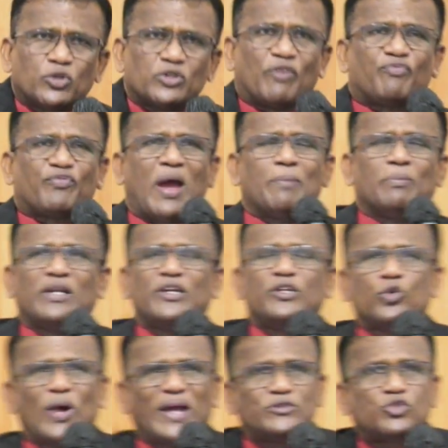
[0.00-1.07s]
the family,
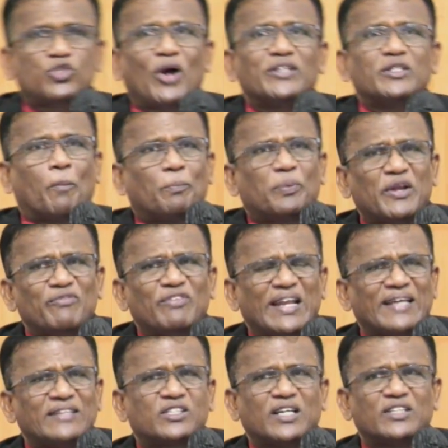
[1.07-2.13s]
you enjoy the
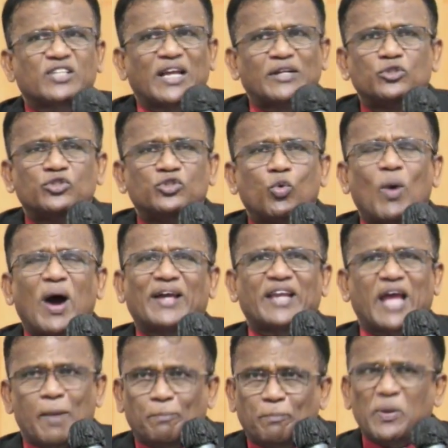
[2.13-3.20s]
privileges and you are happy